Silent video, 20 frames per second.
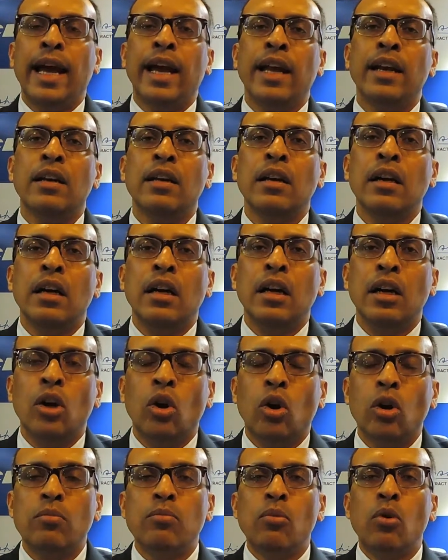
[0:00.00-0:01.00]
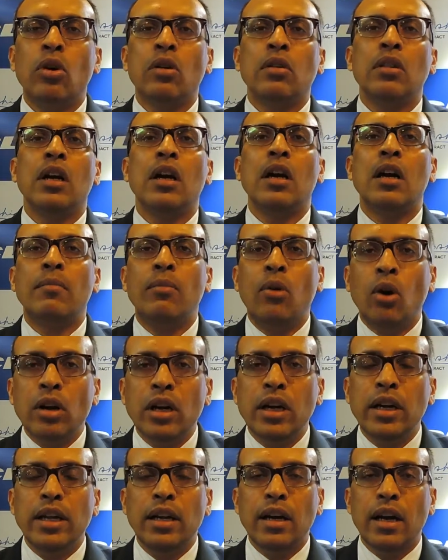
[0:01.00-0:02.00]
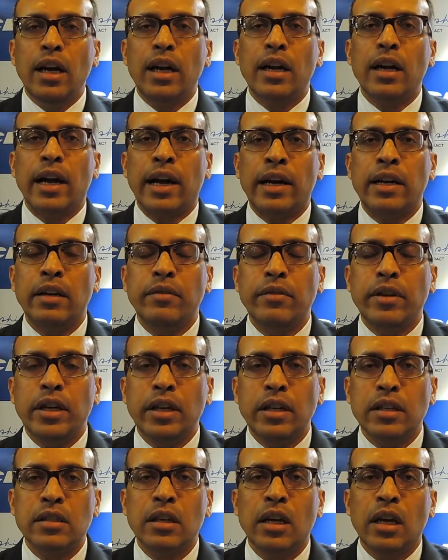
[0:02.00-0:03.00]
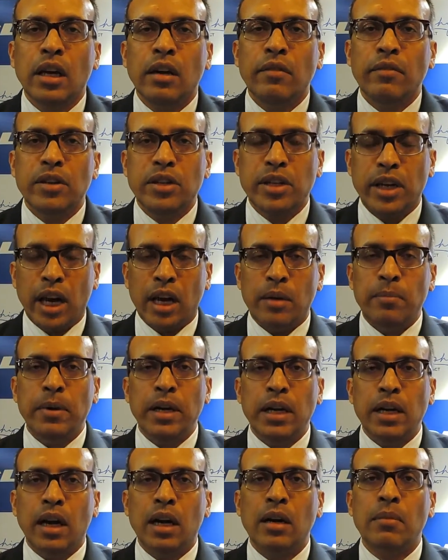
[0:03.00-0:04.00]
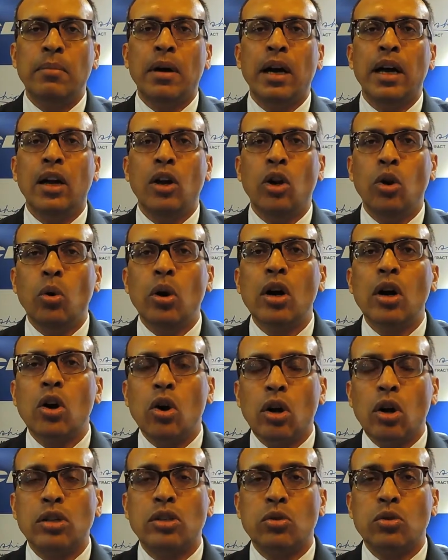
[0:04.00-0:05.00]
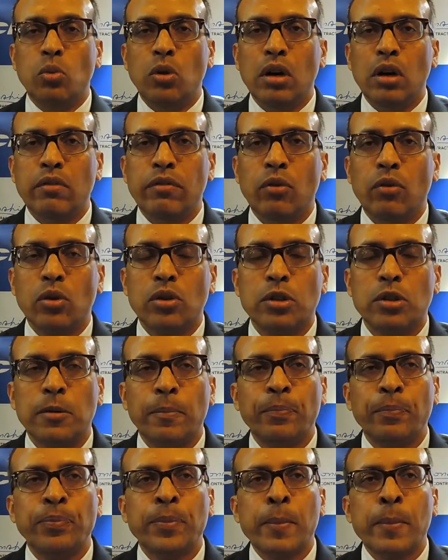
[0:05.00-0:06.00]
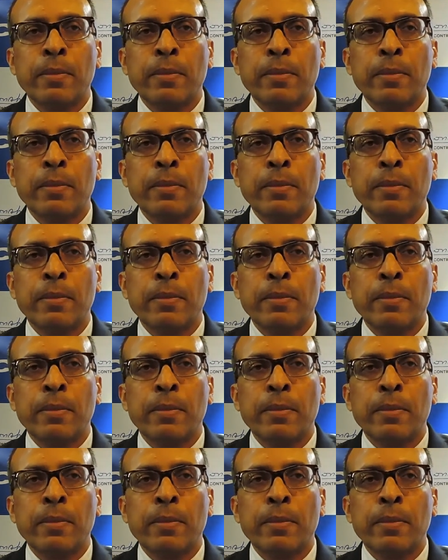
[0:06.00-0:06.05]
than a lot more of the commodity related activities which can be done by a lower cost workforce.